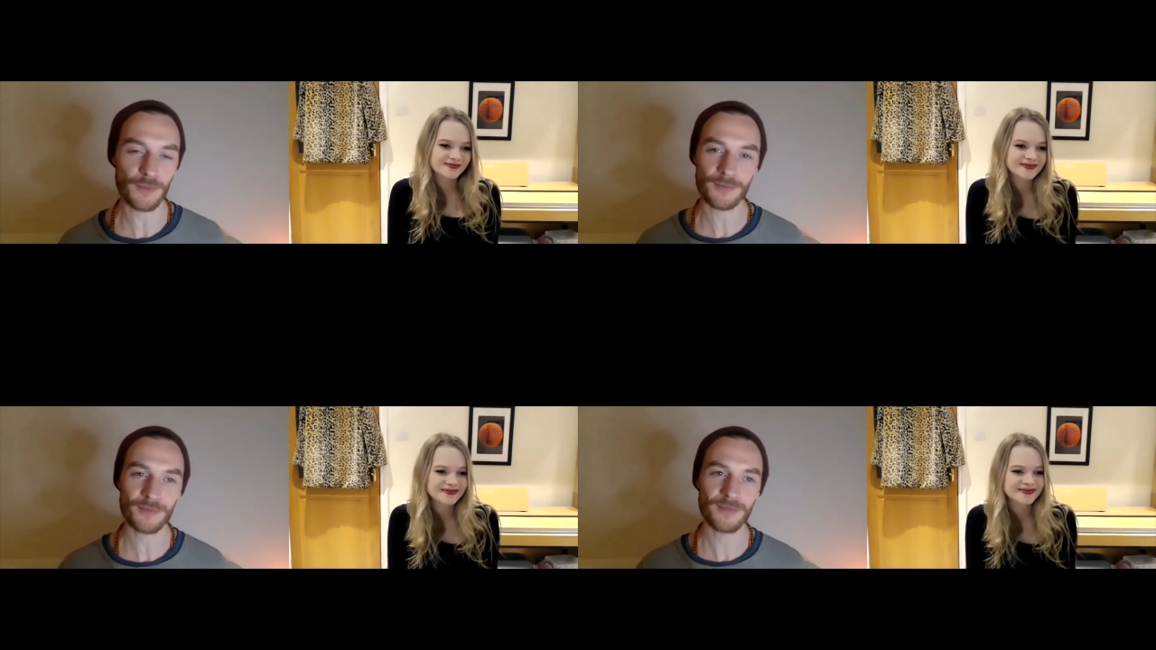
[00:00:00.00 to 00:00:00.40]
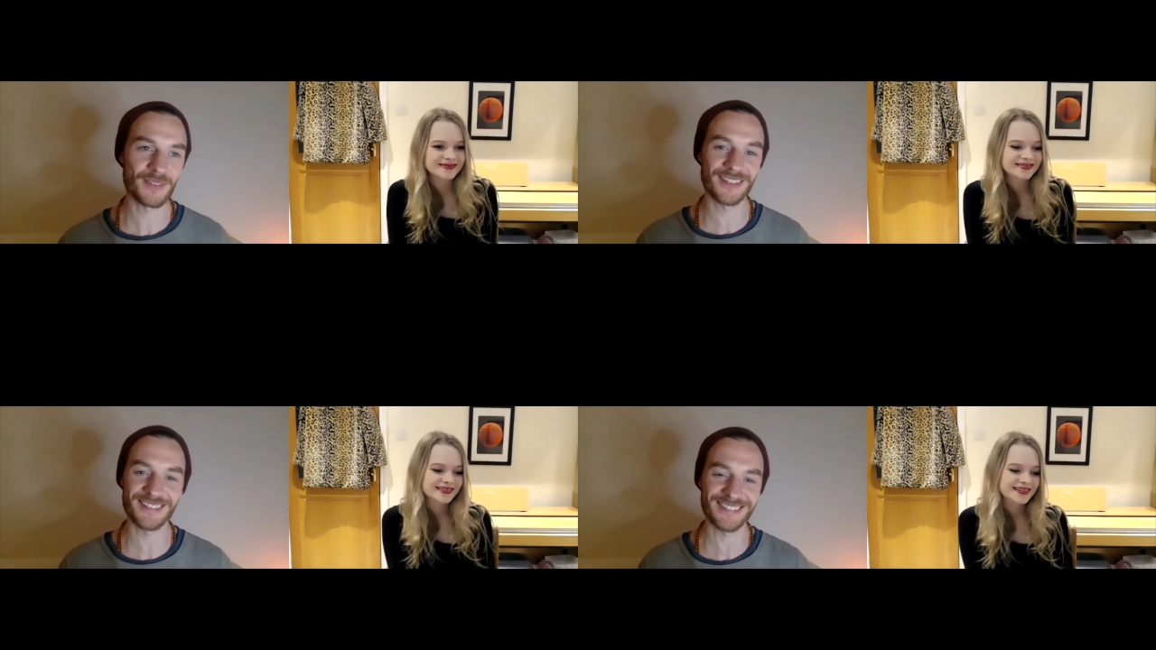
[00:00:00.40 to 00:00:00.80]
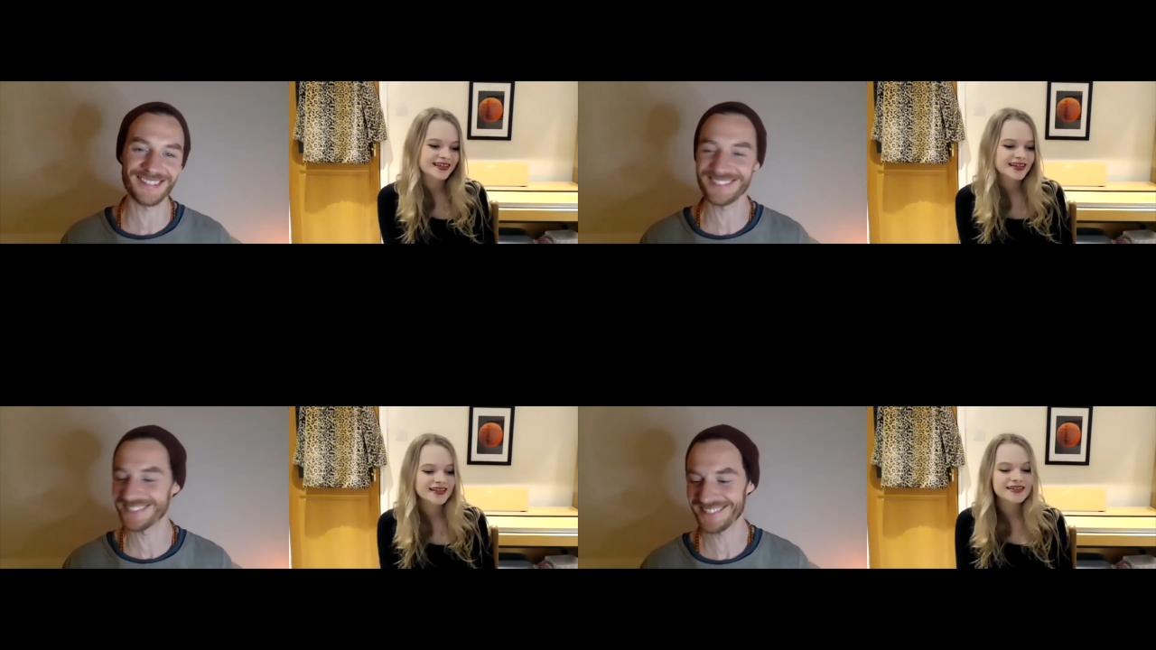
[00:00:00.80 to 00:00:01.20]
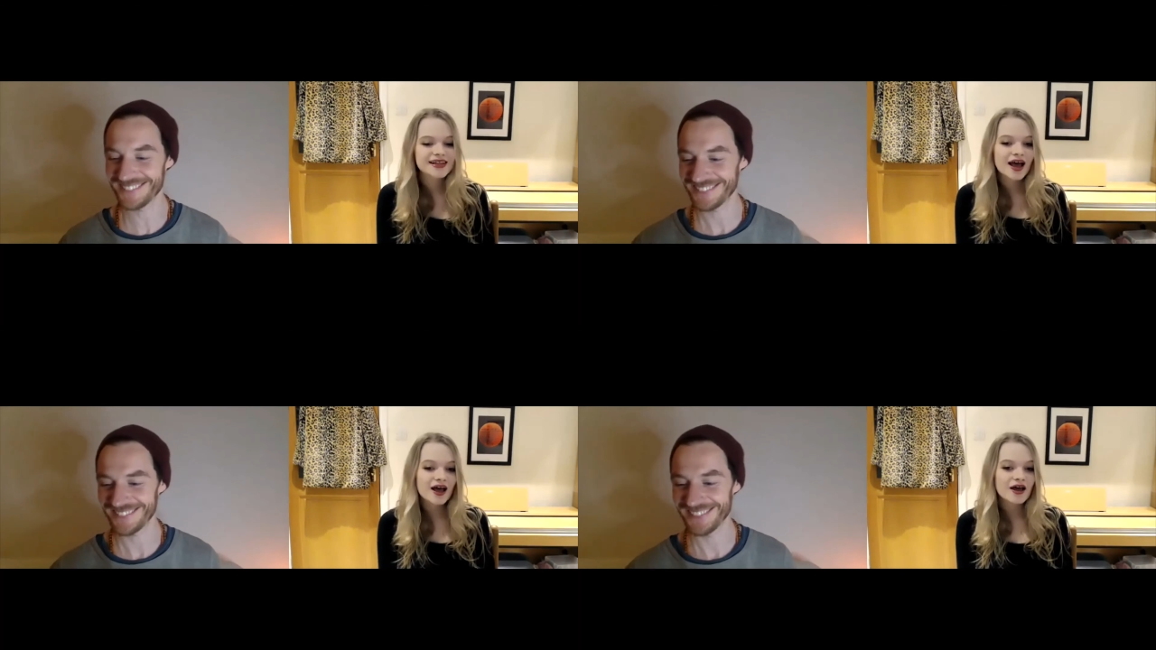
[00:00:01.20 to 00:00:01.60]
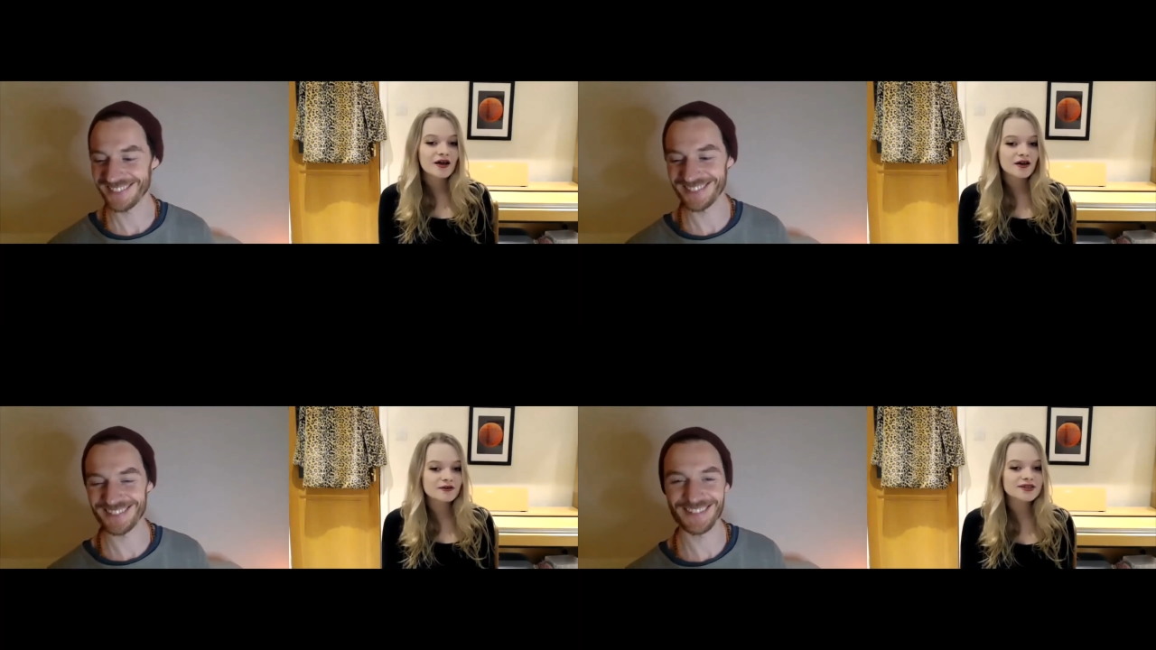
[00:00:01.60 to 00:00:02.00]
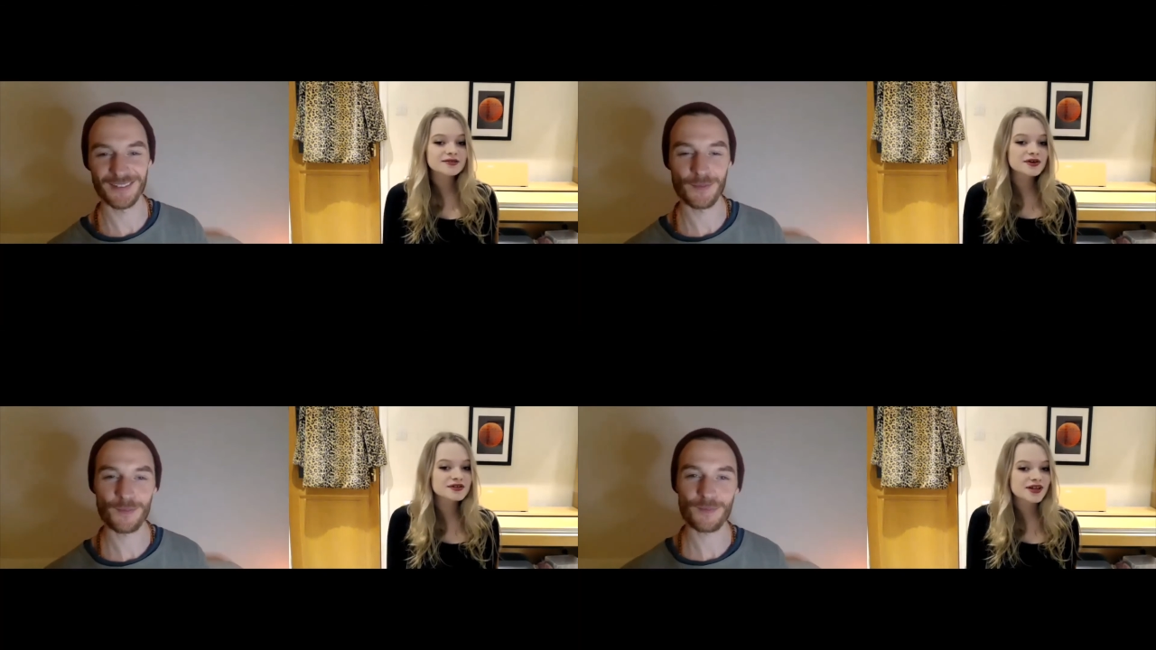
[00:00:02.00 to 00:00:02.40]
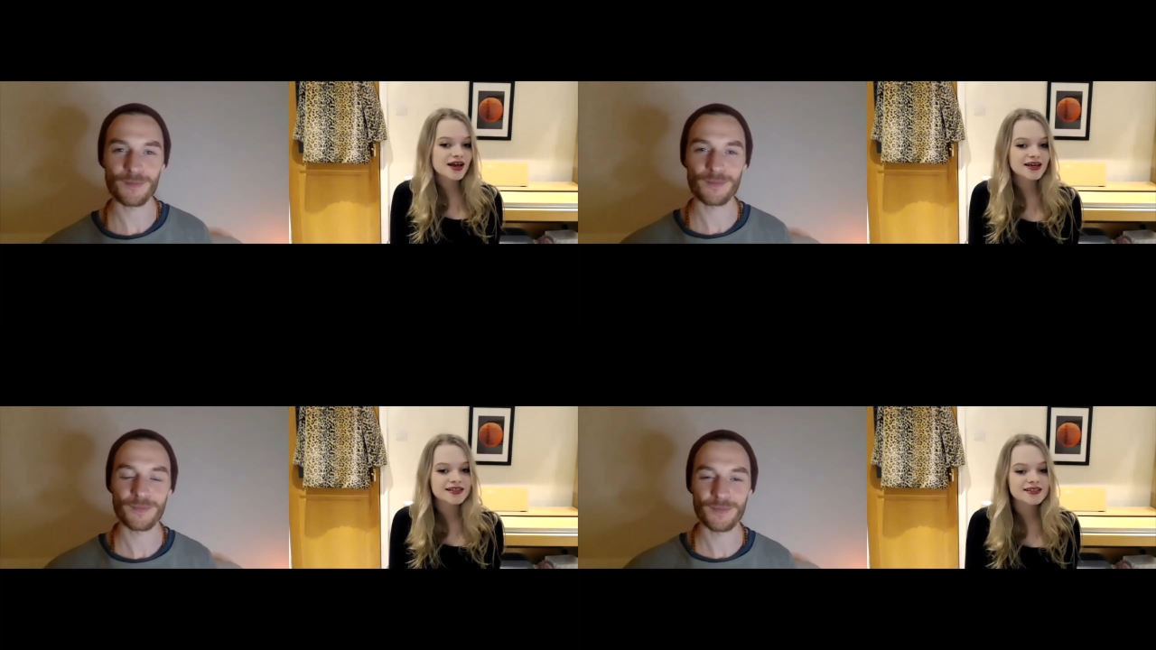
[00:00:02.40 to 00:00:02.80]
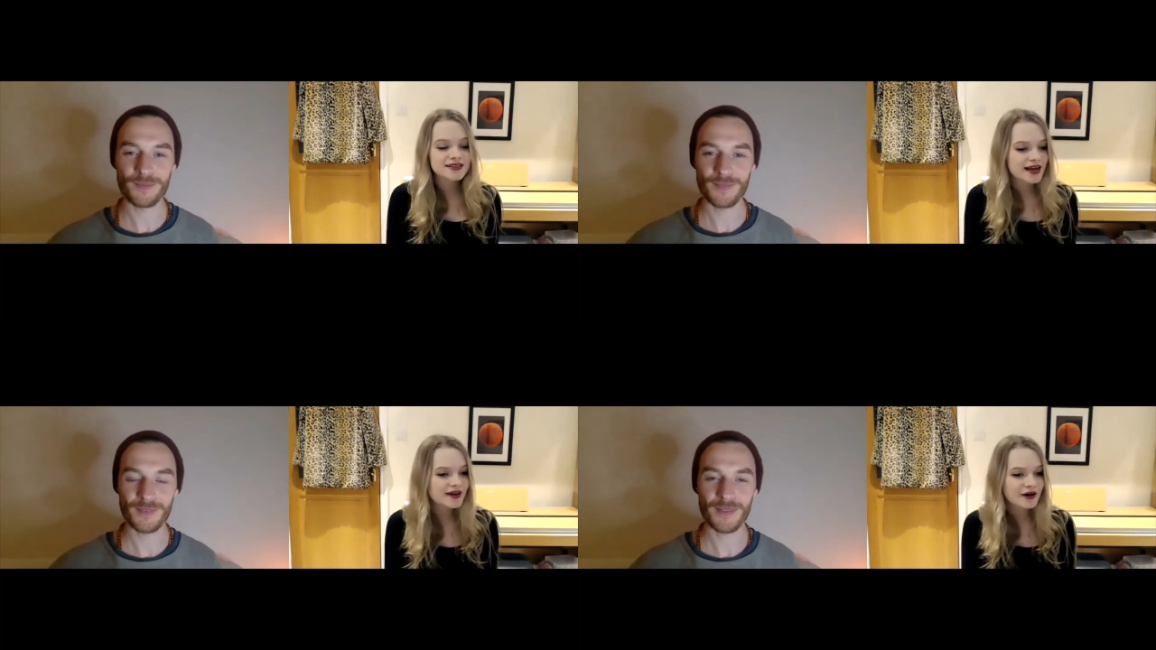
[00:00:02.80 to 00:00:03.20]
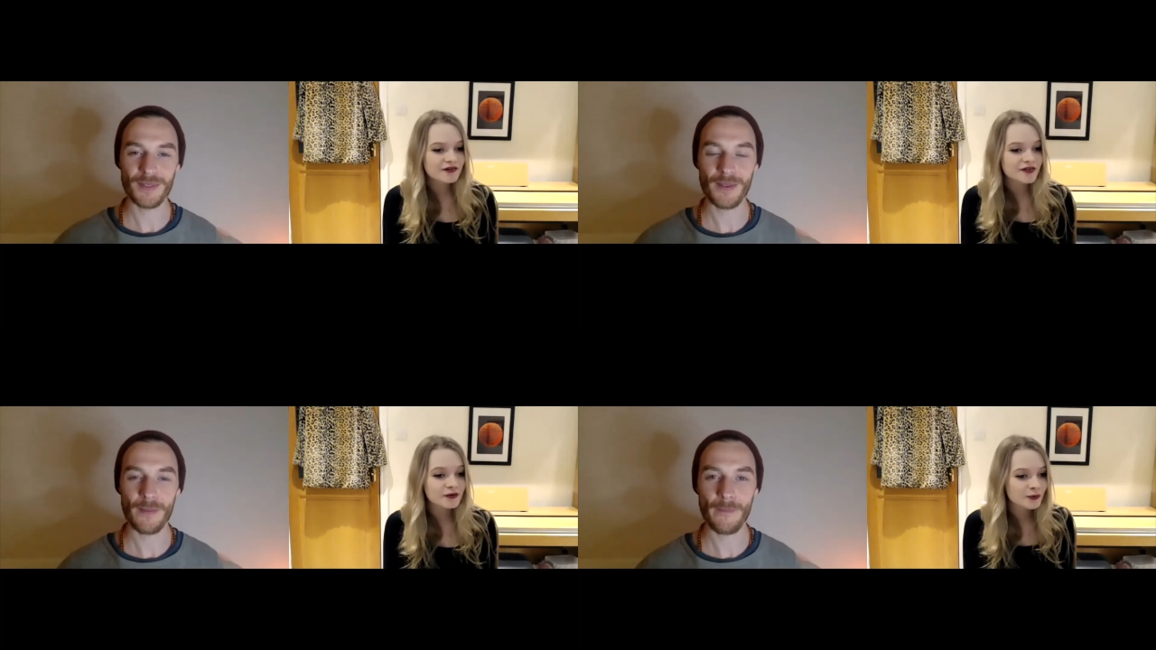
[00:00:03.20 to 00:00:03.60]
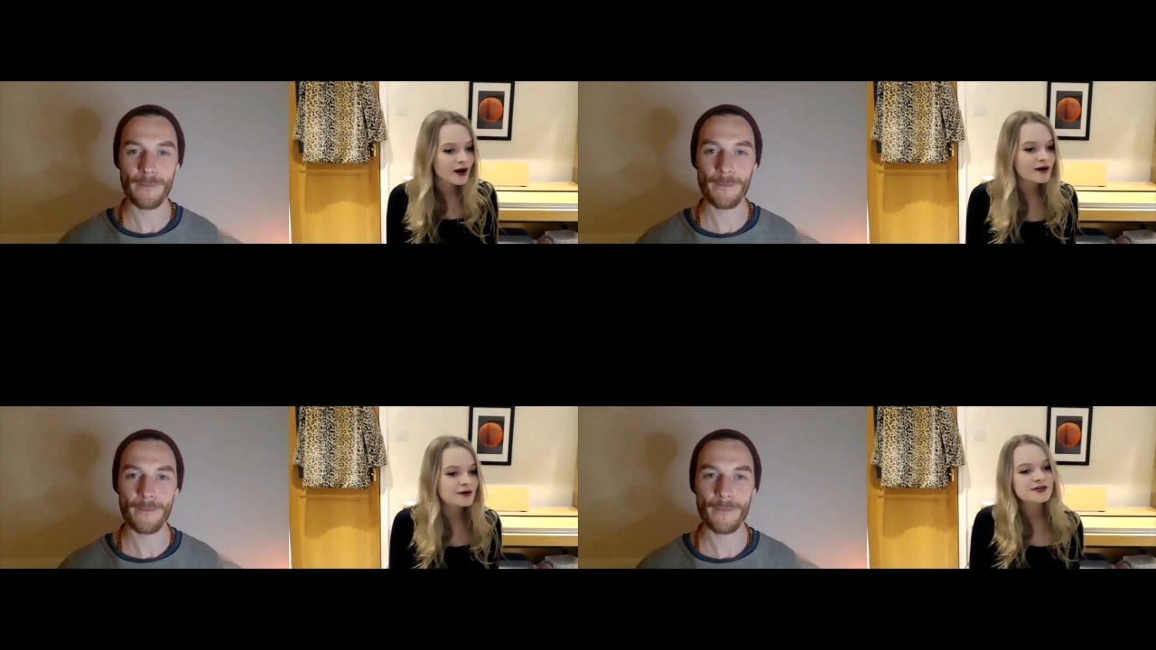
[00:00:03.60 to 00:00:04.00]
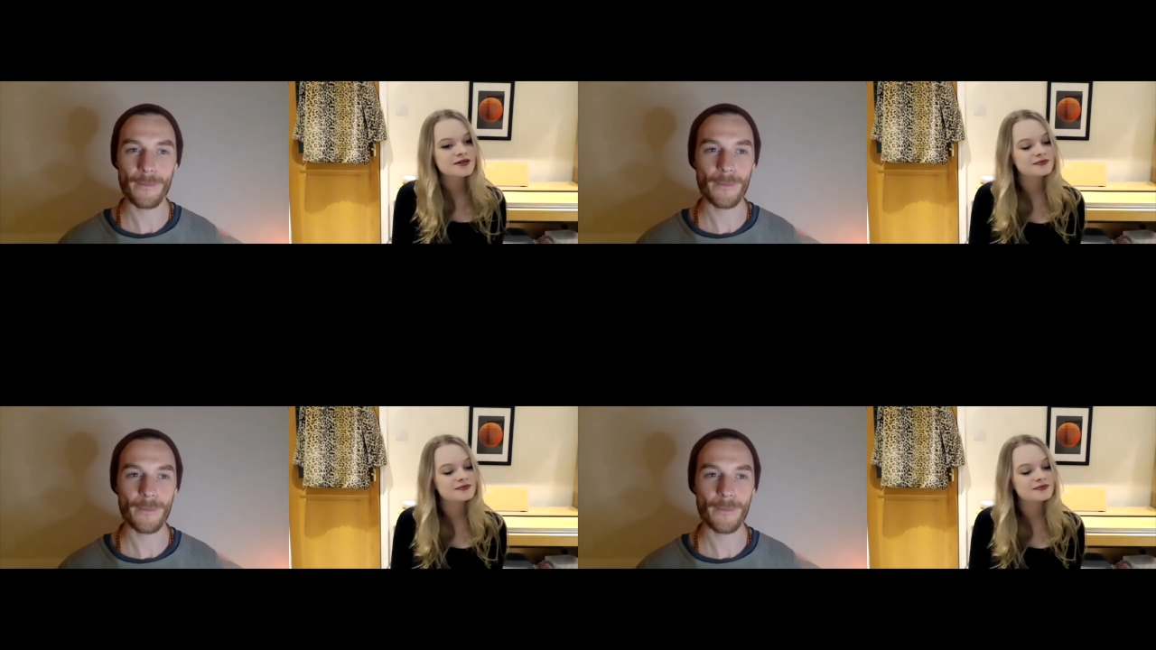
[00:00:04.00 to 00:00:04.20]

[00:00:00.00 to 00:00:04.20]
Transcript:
Speaker 1: Who is most likely to take over the world?